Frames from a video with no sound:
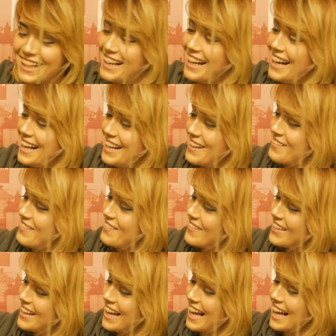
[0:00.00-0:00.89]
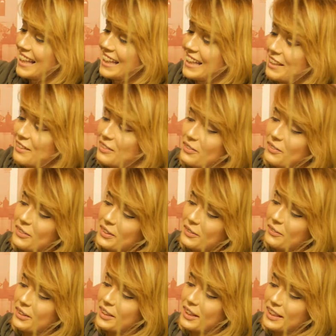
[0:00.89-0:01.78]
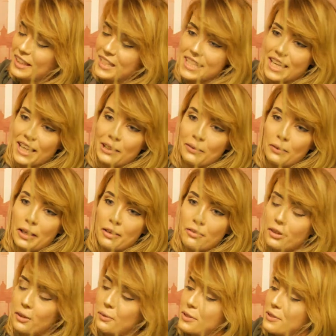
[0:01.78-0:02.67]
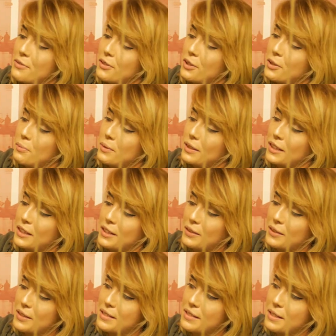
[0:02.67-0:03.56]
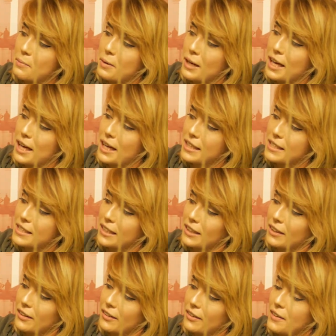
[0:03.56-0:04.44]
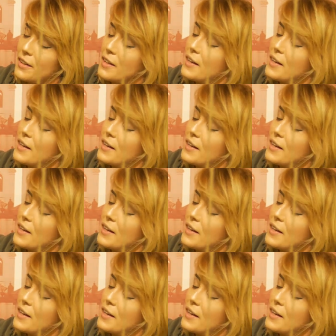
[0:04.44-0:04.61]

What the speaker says: and the other one it would kind of take away if I was filming and you could see my hand here,